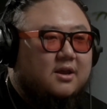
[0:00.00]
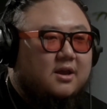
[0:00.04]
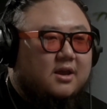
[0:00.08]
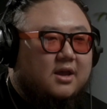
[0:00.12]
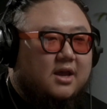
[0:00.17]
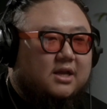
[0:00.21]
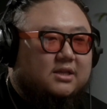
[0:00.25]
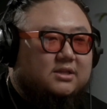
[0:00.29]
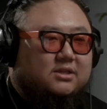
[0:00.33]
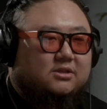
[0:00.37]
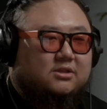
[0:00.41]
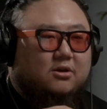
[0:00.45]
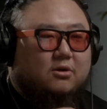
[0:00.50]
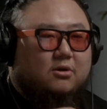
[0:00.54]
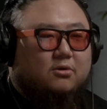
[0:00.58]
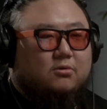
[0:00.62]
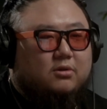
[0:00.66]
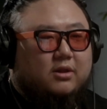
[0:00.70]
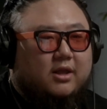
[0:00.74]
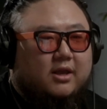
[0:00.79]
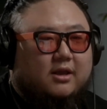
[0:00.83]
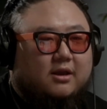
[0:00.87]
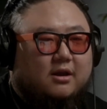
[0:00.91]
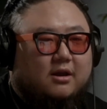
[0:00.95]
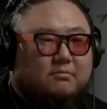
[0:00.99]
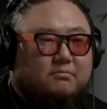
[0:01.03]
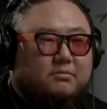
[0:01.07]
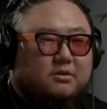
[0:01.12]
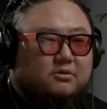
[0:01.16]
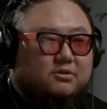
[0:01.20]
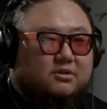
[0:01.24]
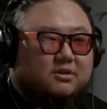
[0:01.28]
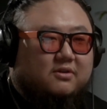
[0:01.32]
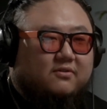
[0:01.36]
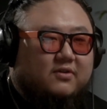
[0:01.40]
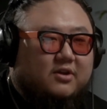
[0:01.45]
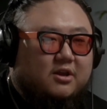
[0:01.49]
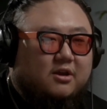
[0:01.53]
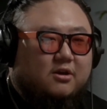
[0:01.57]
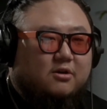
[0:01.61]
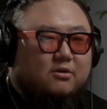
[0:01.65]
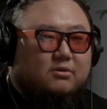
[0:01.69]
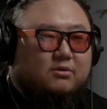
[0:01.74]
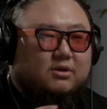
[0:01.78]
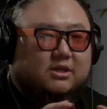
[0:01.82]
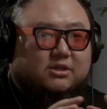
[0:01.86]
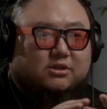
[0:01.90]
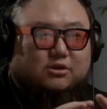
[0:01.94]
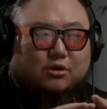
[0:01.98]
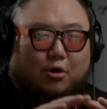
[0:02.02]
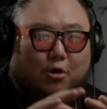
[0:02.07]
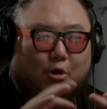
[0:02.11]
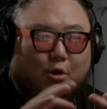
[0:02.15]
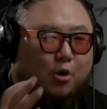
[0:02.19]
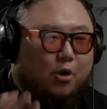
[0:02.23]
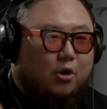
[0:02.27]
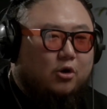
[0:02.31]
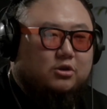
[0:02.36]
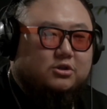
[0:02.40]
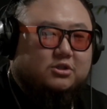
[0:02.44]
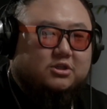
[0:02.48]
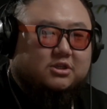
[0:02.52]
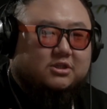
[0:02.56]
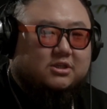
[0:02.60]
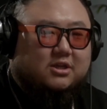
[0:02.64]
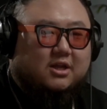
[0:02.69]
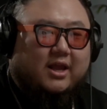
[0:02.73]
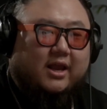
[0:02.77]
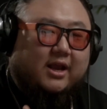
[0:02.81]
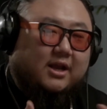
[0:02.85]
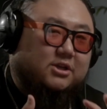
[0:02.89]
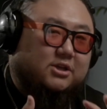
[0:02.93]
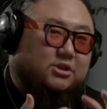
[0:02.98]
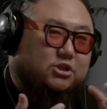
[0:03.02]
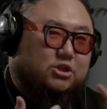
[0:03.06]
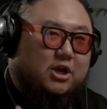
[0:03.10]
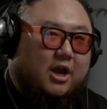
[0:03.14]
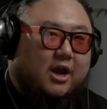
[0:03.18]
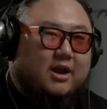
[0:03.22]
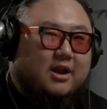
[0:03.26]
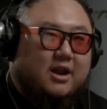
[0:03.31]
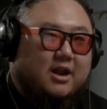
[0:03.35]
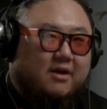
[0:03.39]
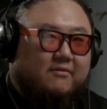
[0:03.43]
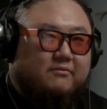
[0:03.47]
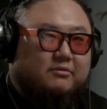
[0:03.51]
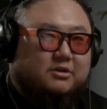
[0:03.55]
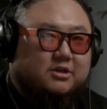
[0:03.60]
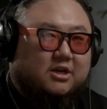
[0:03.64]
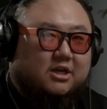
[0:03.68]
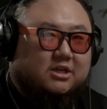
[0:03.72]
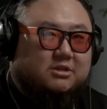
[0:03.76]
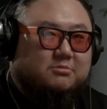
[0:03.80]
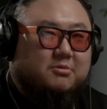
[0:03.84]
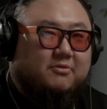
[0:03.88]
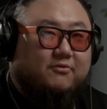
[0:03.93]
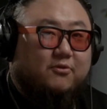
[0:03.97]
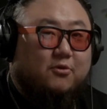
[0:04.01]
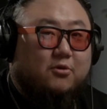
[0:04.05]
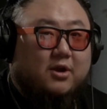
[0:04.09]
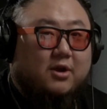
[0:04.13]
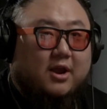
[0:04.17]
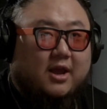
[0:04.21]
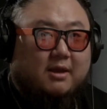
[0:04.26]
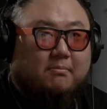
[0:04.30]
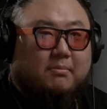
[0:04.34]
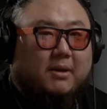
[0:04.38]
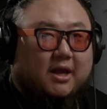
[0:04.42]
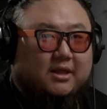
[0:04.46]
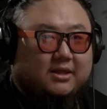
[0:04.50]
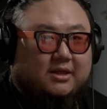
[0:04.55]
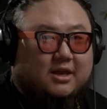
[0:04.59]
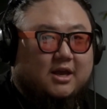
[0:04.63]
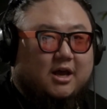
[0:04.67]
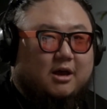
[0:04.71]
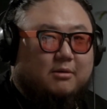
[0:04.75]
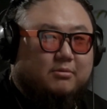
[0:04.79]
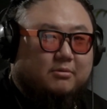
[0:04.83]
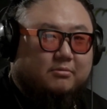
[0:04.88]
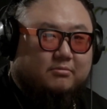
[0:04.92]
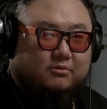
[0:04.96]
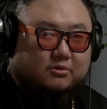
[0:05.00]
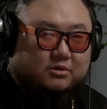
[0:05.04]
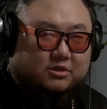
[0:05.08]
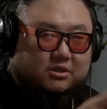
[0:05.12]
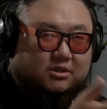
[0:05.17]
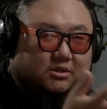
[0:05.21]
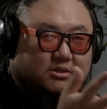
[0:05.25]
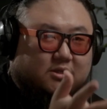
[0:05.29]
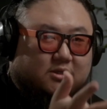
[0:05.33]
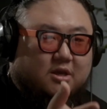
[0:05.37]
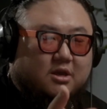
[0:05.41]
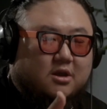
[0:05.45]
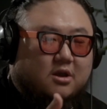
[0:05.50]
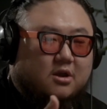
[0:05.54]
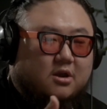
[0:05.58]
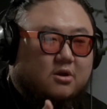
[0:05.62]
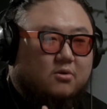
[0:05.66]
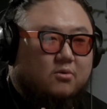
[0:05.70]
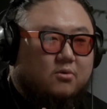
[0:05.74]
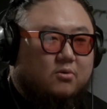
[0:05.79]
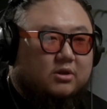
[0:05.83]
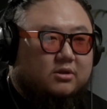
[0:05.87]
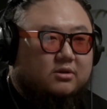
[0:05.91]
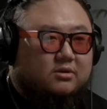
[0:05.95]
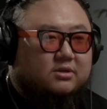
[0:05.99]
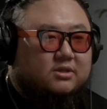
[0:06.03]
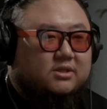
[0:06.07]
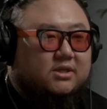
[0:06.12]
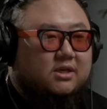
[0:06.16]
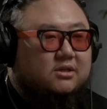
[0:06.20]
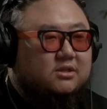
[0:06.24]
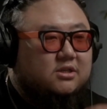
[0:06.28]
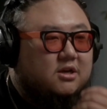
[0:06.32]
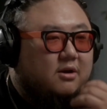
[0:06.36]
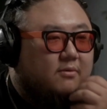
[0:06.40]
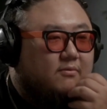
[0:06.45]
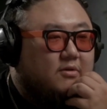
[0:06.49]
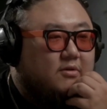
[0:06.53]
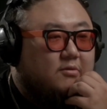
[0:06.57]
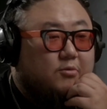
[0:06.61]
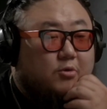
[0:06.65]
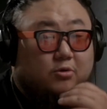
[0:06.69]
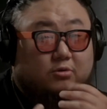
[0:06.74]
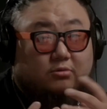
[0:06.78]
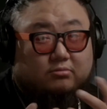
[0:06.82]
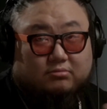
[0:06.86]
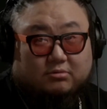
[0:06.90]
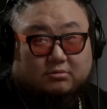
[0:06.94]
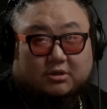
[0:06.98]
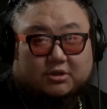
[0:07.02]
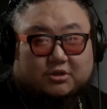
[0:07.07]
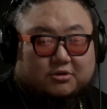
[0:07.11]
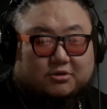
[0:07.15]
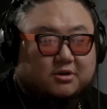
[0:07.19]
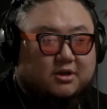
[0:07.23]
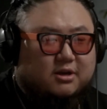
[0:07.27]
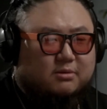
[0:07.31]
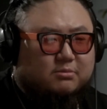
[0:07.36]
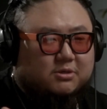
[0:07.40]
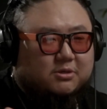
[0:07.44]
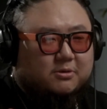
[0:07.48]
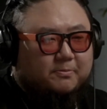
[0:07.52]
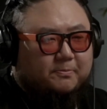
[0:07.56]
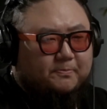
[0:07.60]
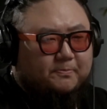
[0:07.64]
And so, like, a music video is all just like a giant advertisement for, hey, buy the album, which is where their sales come from, or the streams.